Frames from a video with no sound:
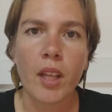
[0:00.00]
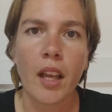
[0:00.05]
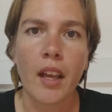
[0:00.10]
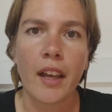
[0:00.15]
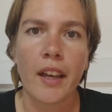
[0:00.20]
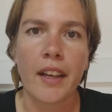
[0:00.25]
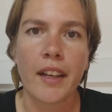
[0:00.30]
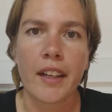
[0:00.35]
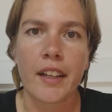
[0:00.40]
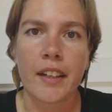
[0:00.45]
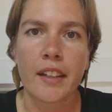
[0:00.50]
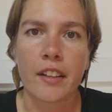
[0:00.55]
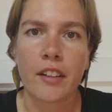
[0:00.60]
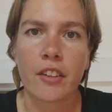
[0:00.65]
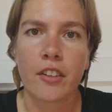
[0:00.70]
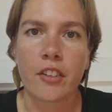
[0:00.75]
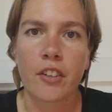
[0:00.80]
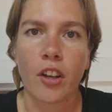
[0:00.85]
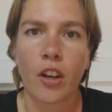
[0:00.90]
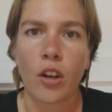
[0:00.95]
And
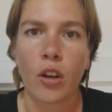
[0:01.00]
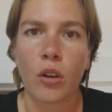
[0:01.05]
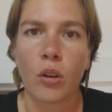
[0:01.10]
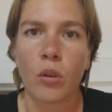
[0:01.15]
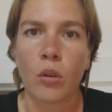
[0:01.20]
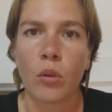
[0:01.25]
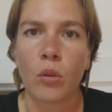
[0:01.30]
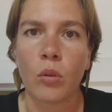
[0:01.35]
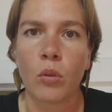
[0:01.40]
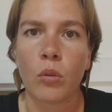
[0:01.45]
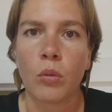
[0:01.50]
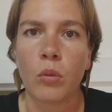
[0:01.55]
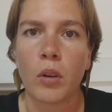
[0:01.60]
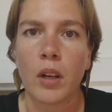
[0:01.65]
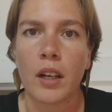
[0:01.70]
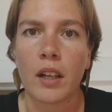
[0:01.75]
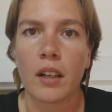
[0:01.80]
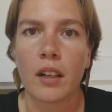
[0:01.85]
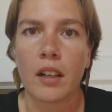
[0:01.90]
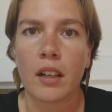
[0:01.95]
so
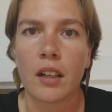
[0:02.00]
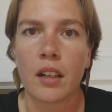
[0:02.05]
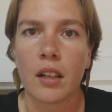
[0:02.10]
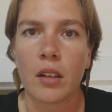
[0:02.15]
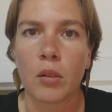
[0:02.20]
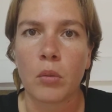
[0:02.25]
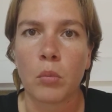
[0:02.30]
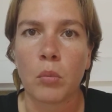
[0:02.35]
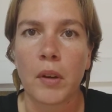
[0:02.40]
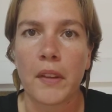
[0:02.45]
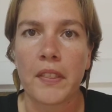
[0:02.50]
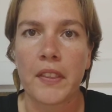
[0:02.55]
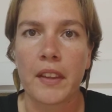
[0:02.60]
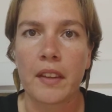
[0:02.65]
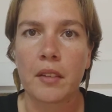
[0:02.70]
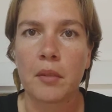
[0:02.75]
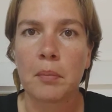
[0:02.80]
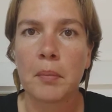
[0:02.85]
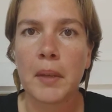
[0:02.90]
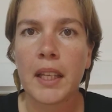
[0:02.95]
what
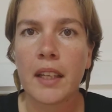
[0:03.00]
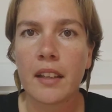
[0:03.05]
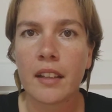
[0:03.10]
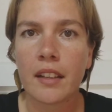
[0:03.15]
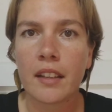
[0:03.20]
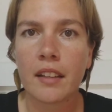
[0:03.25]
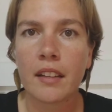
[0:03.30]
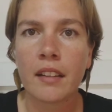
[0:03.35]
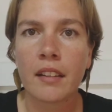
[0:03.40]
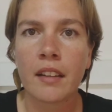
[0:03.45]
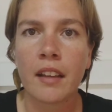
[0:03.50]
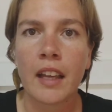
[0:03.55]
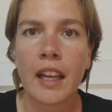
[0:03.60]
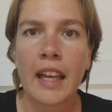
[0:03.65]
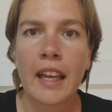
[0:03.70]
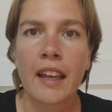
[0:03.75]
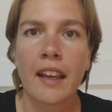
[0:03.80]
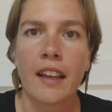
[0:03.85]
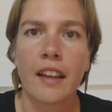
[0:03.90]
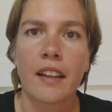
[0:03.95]
this means
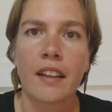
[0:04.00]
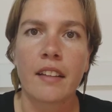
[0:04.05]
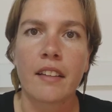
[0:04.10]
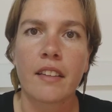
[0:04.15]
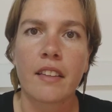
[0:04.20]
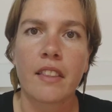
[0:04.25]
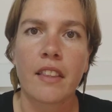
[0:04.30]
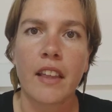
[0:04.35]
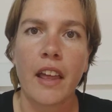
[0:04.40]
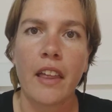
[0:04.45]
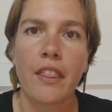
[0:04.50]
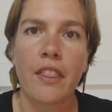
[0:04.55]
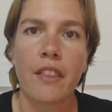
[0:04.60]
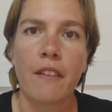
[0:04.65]
is that